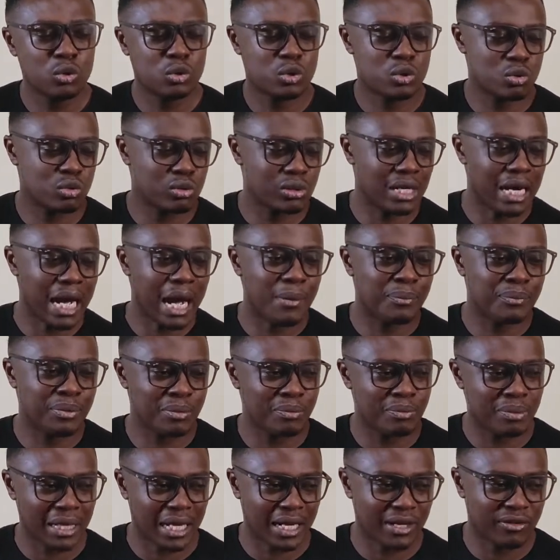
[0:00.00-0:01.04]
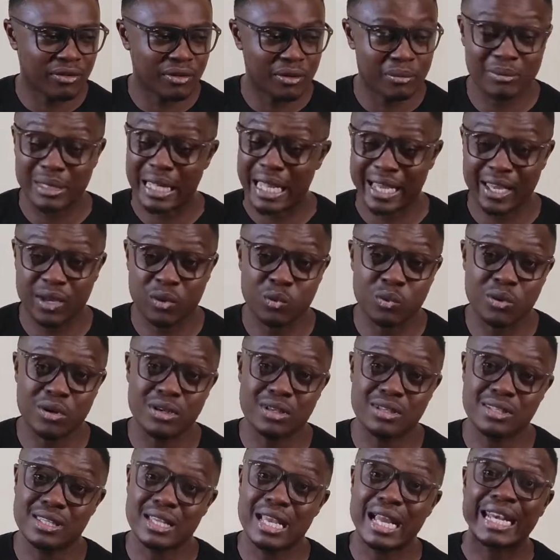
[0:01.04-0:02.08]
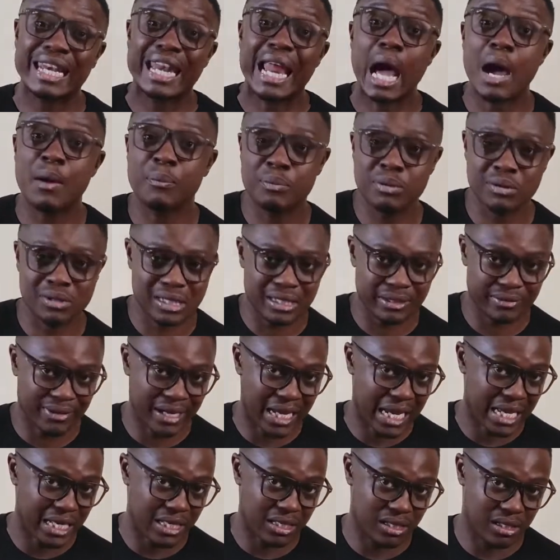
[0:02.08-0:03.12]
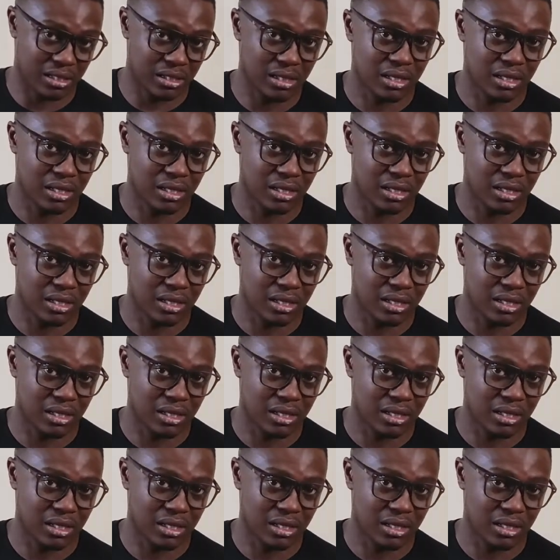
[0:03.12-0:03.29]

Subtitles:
to the Apple platform like it was an Apple device,